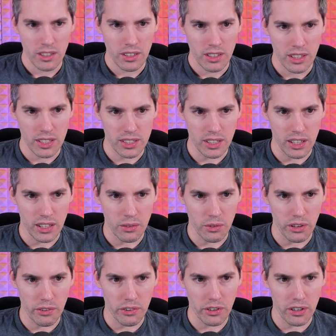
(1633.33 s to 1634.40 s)
Is a
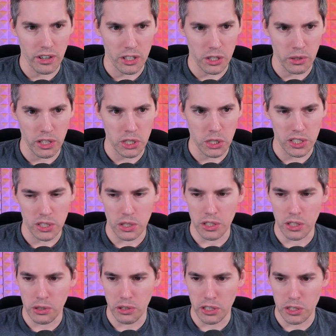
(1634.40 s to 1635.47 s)
whenever a creature, it's
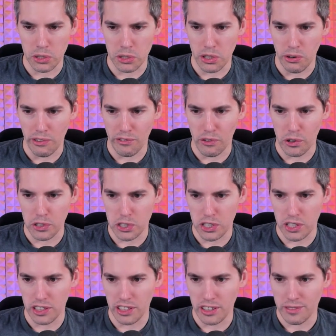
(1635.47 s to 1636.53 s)
only creatures though,
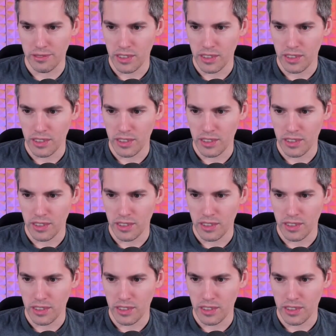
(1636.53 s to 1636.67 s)
unfortunately.